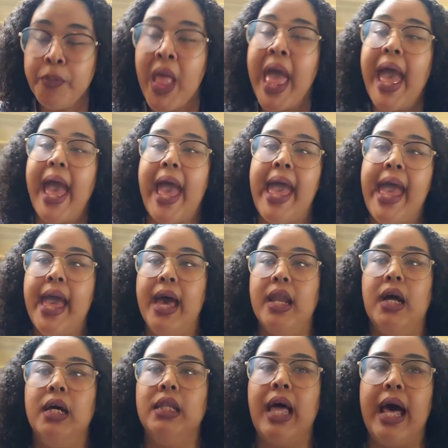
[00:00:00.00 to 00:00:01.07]
And a
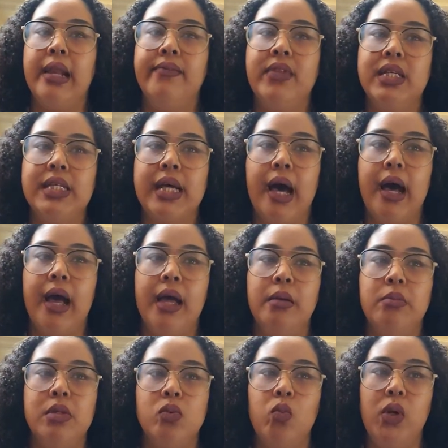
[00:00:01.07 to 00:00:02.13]
lot of the times
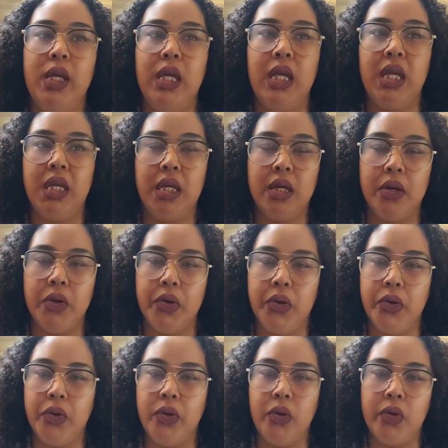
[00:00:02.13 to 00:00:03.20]
we hear,
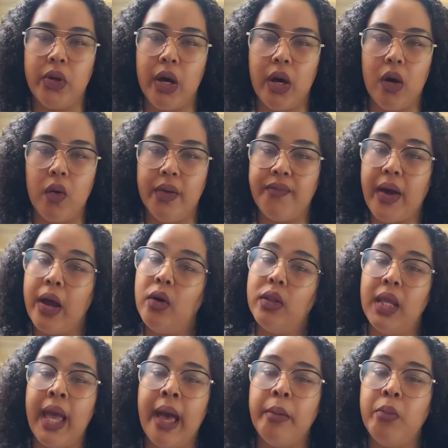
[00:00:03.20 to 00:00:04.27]
if I only
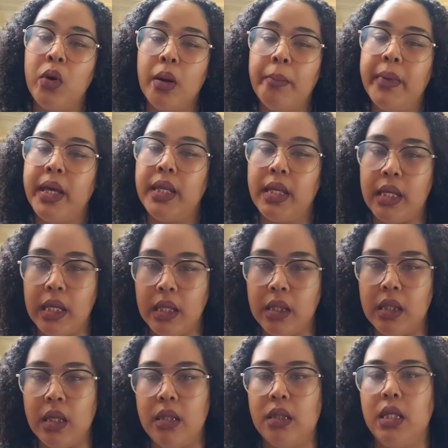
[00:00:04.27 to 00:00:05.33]
had more money,
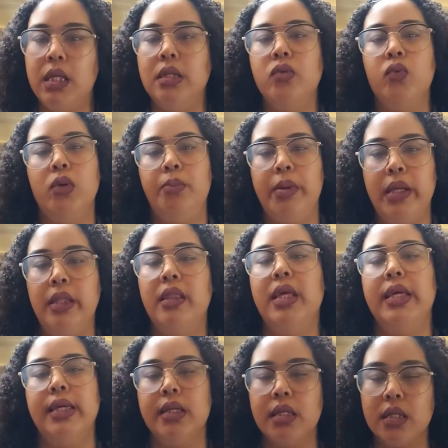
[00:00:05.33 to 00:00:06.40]
then things would be
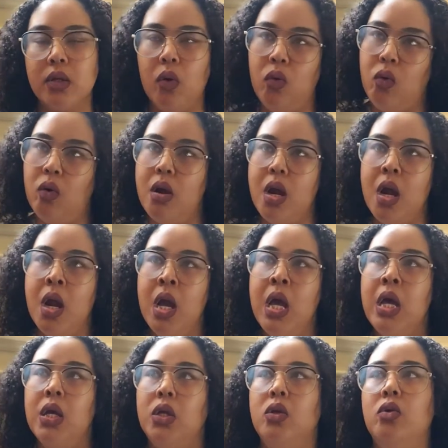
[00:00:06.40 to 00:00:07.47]
this. Or,
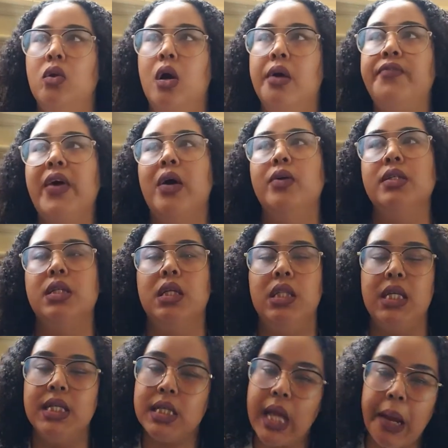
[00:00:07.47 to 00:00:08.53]
if I was in
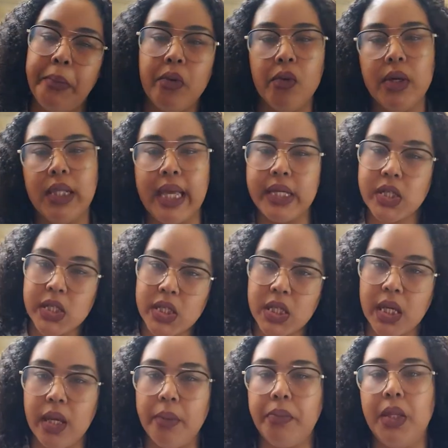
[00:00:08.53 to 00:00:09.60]
this type of
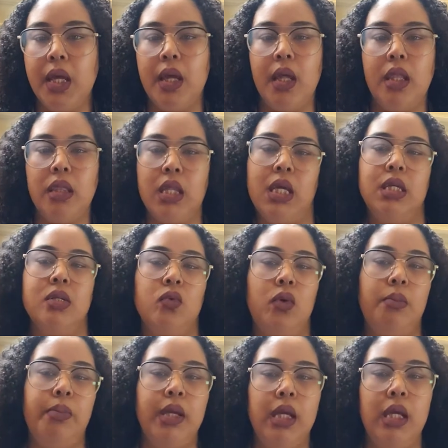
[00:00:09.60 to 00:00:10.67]
relationship, then things would
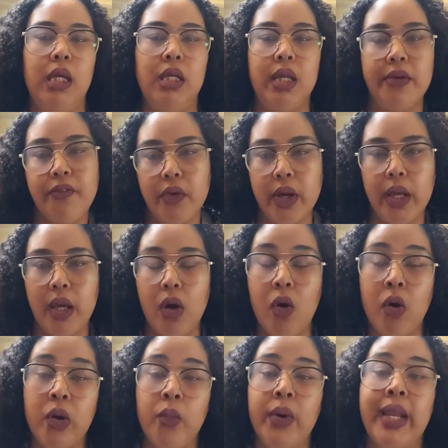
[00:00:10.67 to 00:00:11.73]
be different, or
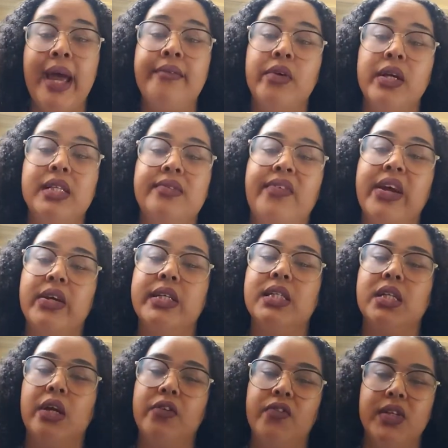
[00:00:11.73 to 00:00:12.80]
whatever. It's very
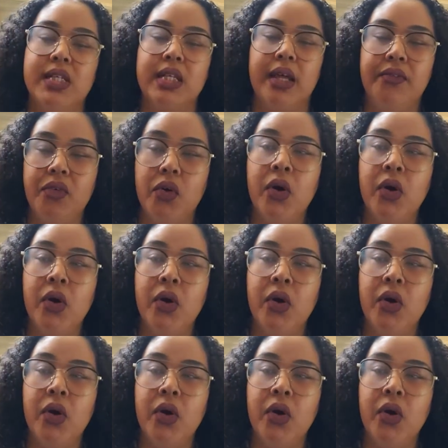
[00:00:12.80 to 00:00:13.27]
surface level.